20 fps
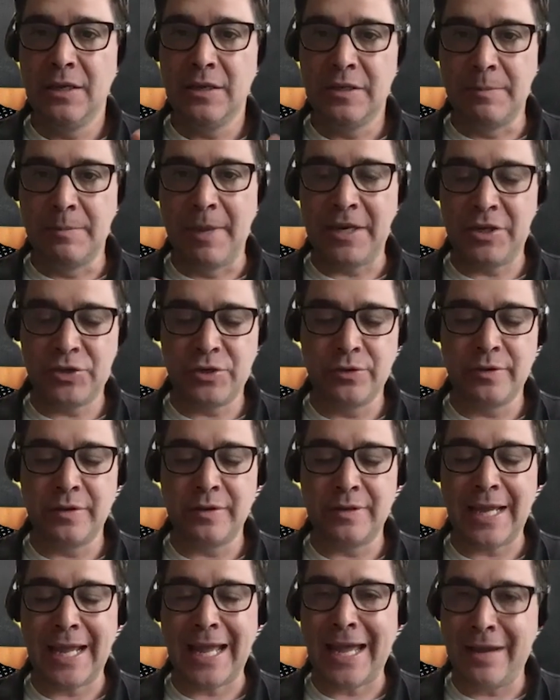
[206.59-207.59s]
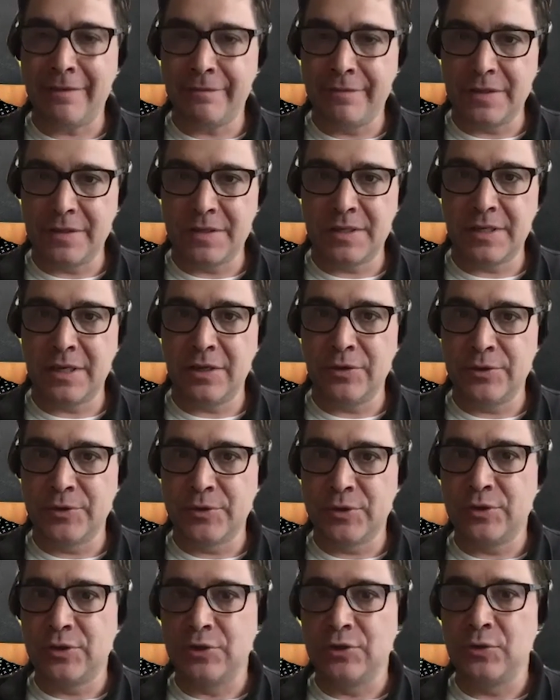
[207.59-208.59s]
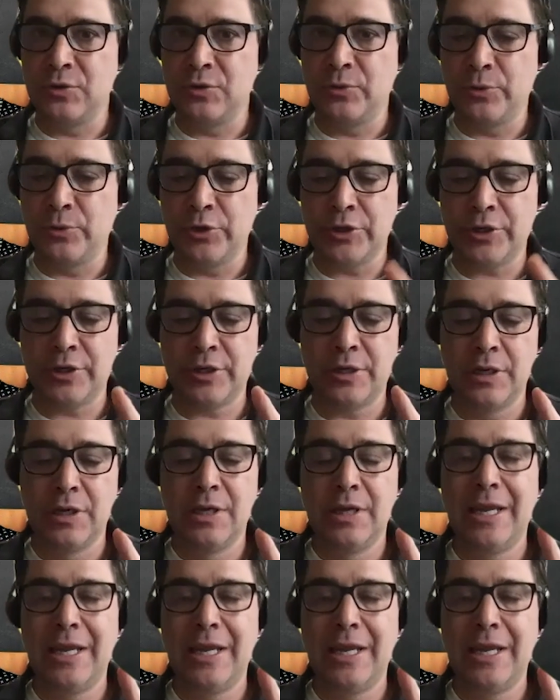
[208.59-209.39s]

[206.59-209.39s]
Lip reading: to make sure that they have the skills to do the work